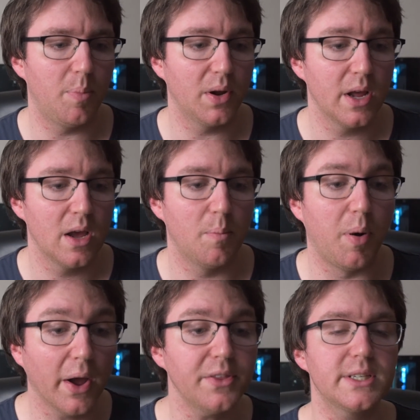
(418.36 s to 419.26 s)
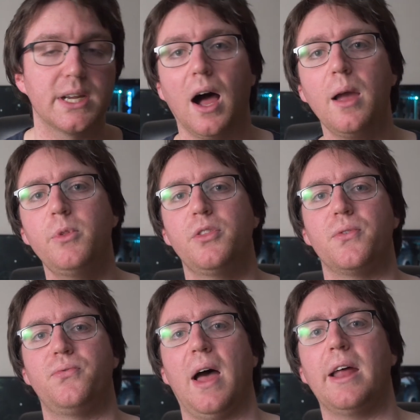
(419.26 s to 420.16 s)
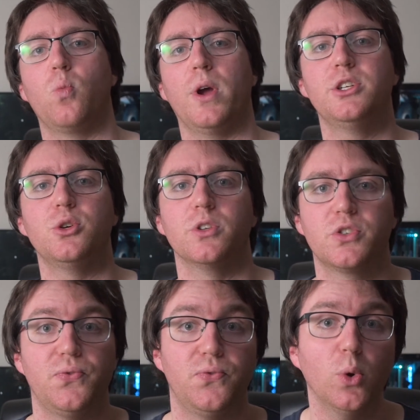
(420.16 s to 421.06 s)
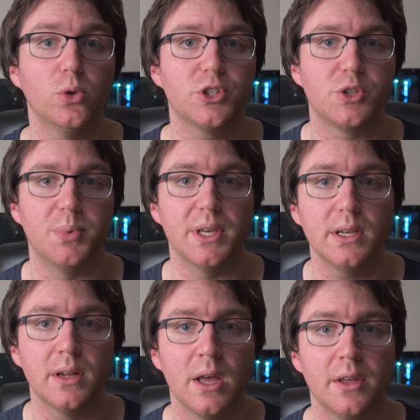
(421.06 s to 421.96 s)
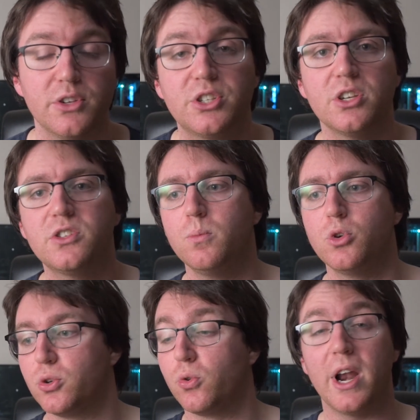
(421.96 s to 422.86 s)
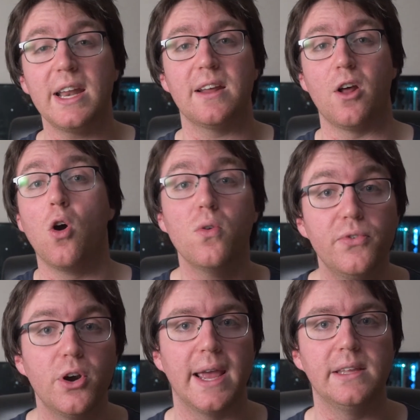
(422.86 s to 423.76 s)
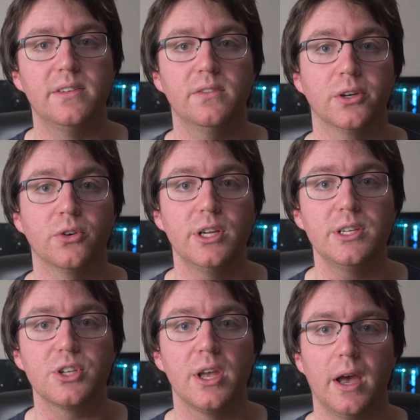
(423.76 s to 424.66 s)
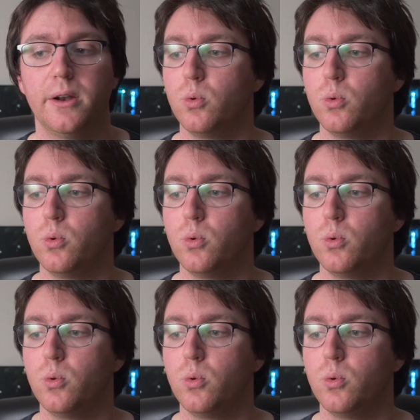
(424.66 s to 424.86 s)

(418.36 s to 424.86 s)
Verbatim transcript: But by the time that the fan went to its full speed, the system was already at over 80 degrees and